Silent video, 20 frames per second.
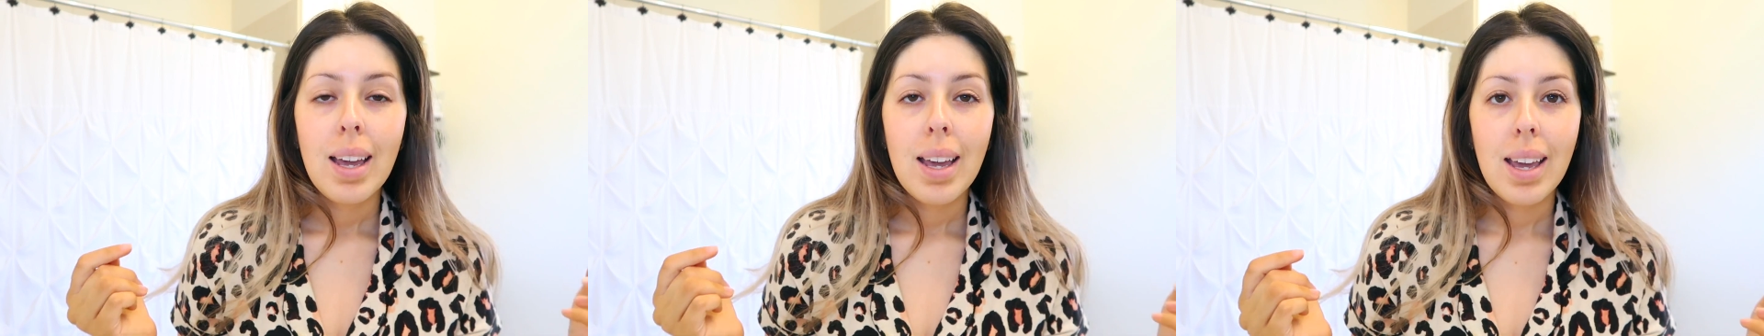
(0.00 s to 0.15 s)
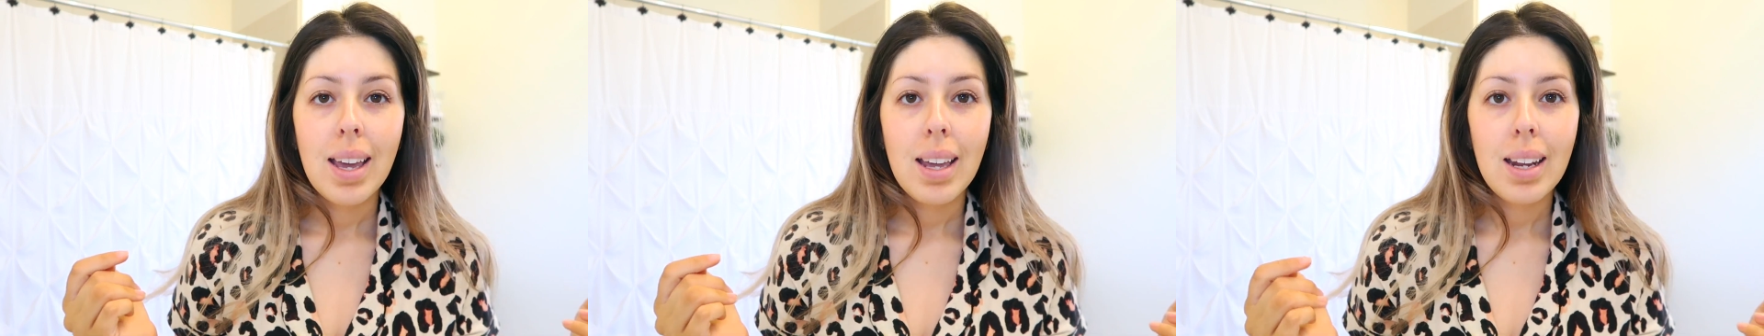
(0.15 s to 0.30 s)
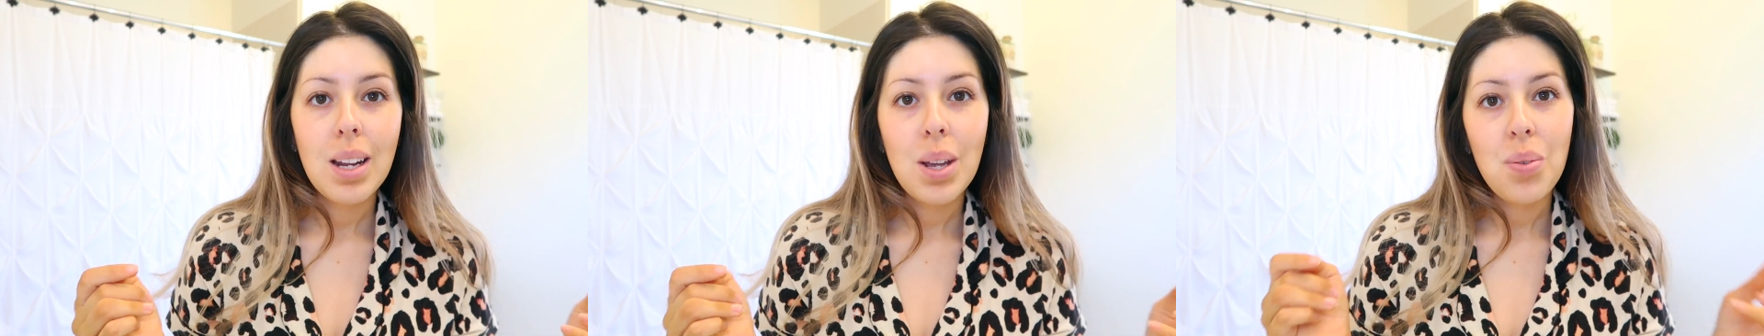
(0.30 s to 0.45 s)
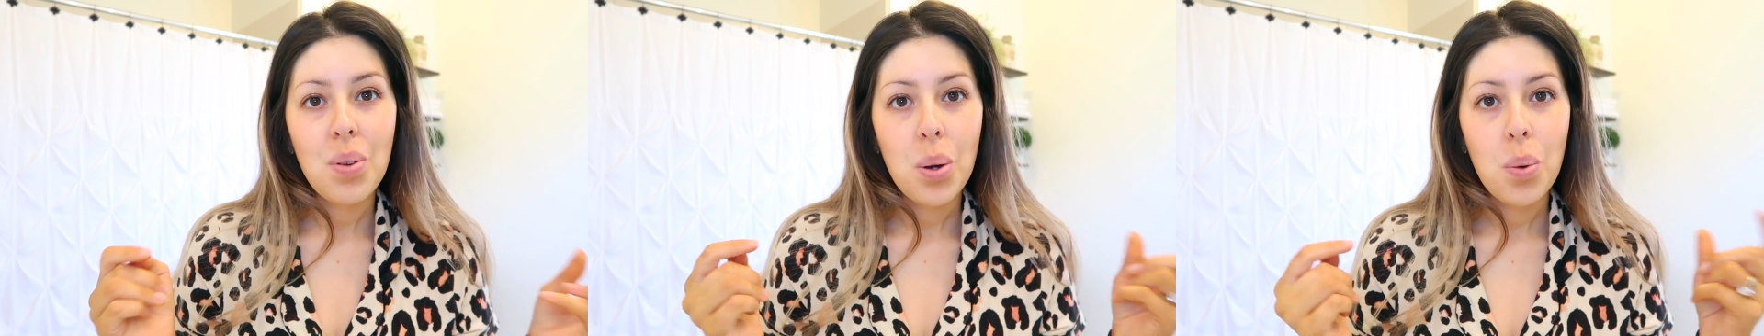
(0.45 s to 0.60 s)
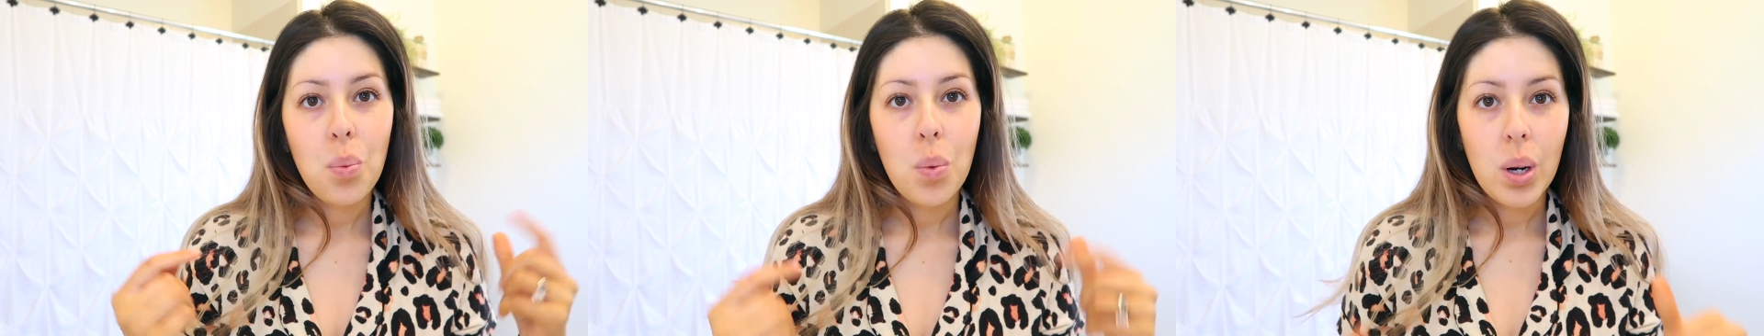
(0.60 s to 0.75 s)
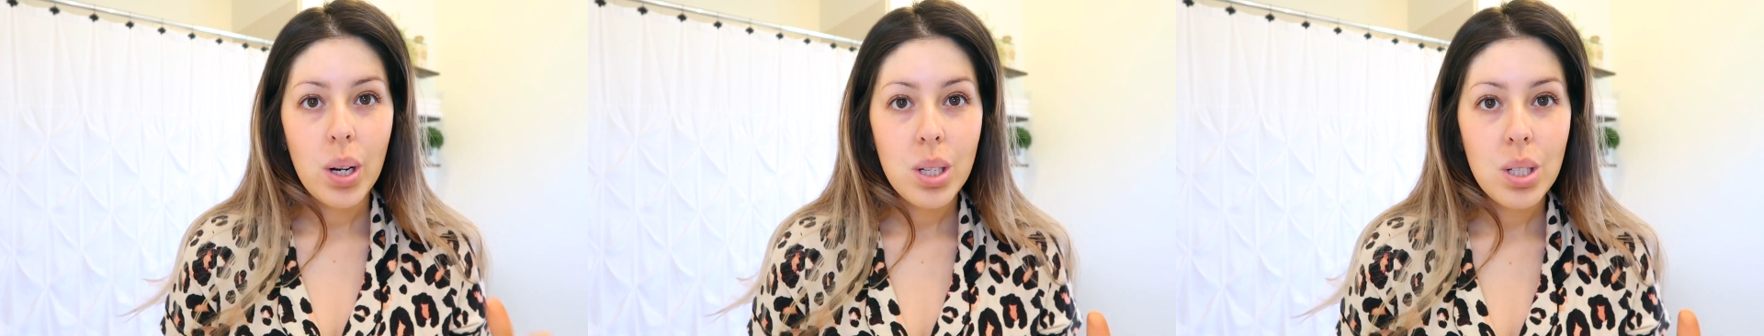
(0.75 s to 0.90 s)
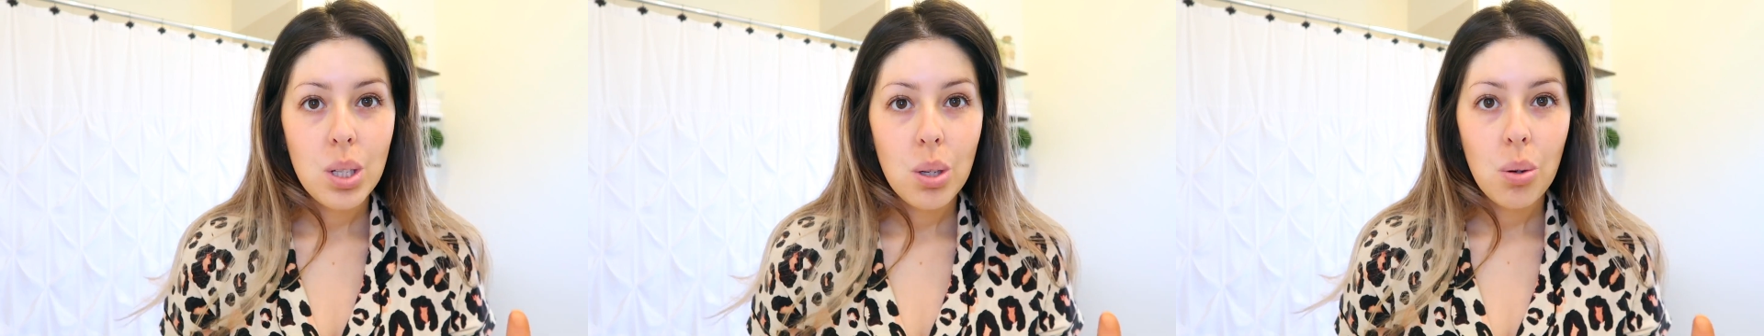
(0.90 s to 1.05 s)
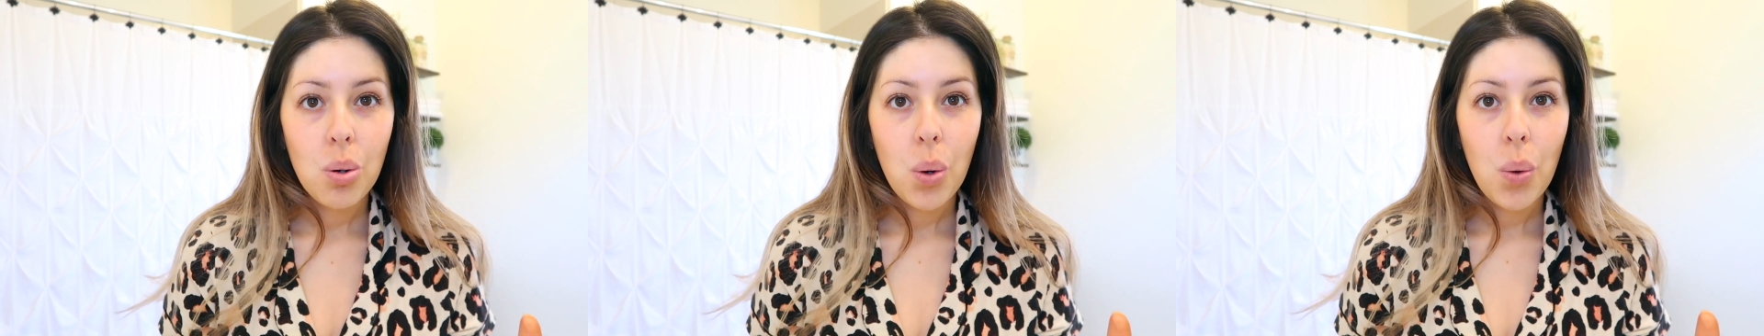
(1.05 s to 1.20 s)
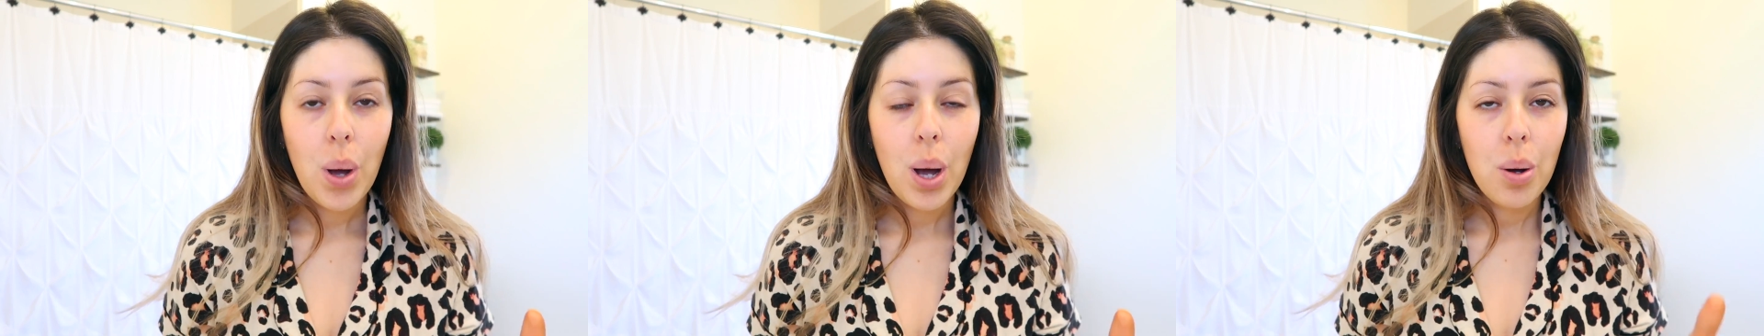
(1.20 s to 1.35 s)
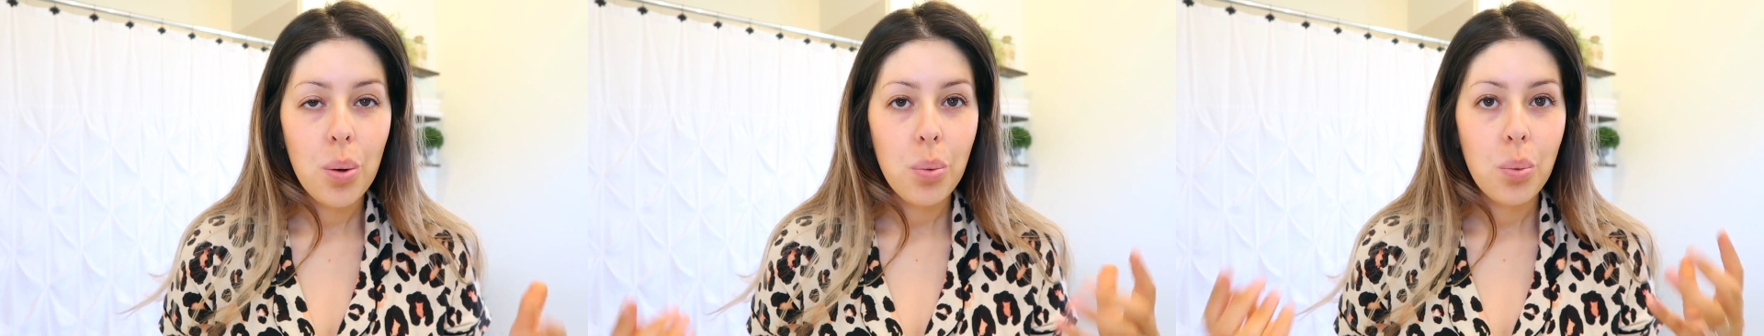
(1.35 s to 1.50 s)
and if I wanted to go
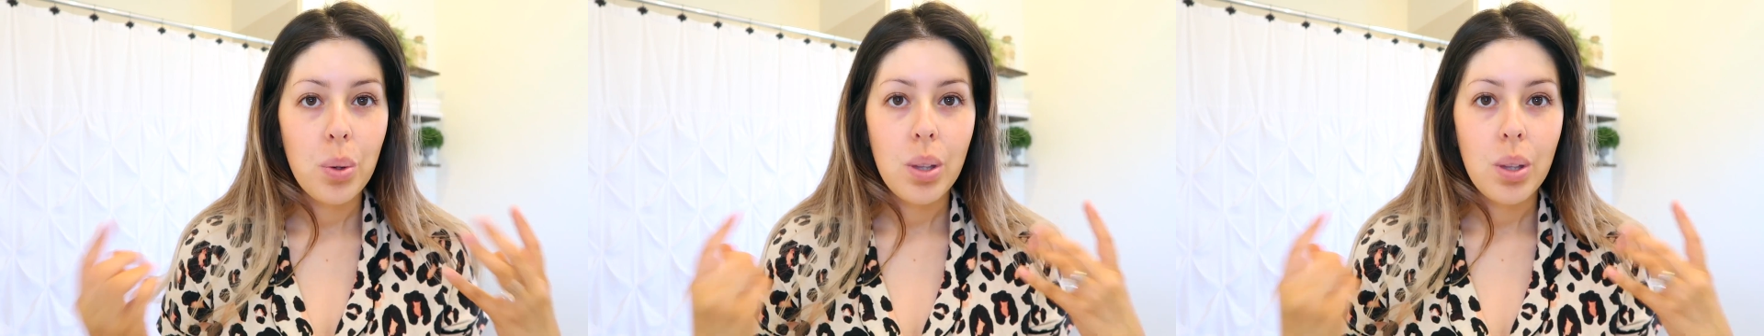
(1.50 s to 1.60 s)
out